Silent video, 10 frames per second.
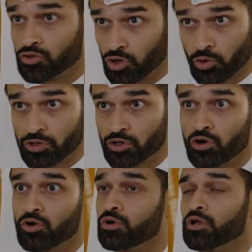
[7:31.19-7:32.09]

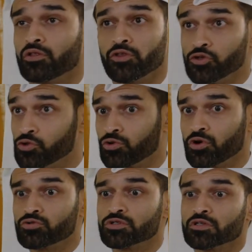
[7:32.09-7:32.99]
Tokyo, the
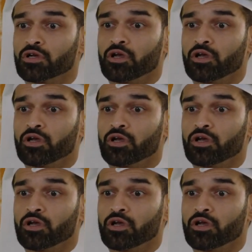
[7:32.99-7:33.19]
Euros,